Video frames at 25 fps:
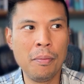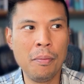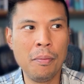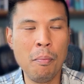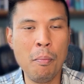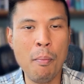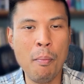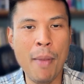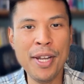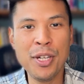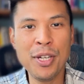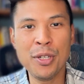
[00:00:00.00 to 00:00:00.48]

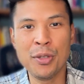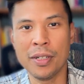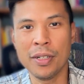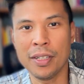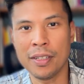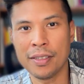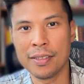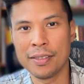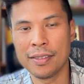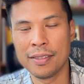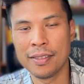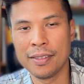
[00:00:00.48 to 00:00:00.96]

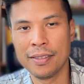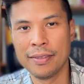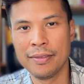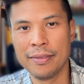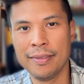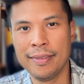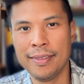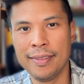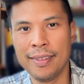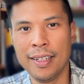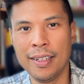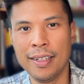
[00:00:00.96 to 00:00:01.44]
metrics
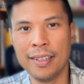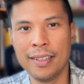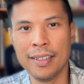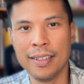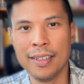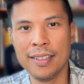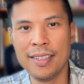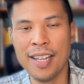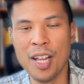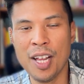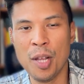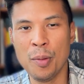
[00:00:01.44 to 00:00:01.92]
that are going to
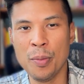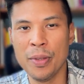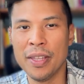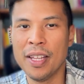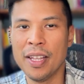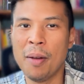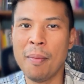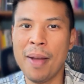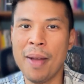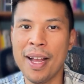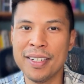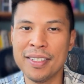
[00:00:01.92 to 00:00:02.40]
tell me that
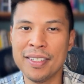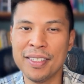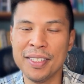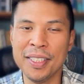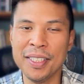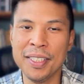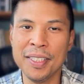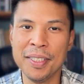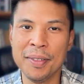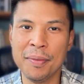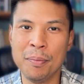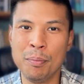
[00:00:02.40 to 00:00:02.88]
I'm
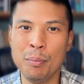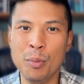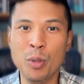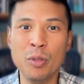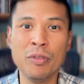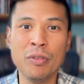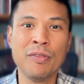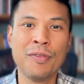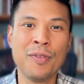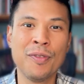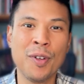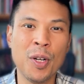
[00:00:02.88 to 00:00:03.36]
actually
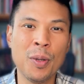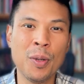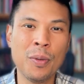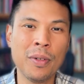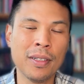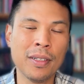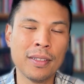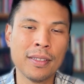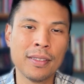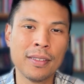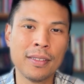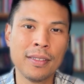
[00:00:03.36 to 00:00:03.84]
moving
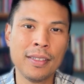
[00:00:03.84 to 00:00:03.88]
forward?